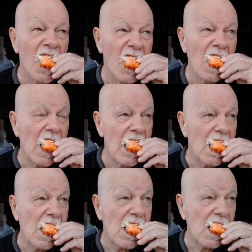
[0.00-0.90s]
which,
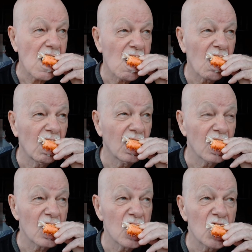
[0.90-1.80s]
to be honest, was
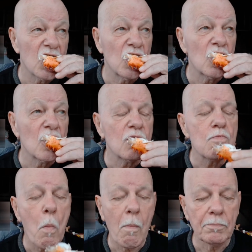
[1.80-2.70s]
bland,
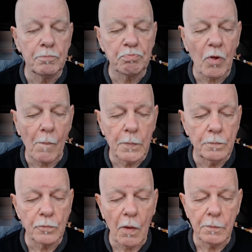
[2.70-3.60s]
dry and
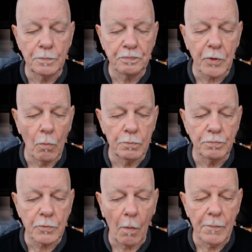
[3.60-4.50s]
quite tasteless.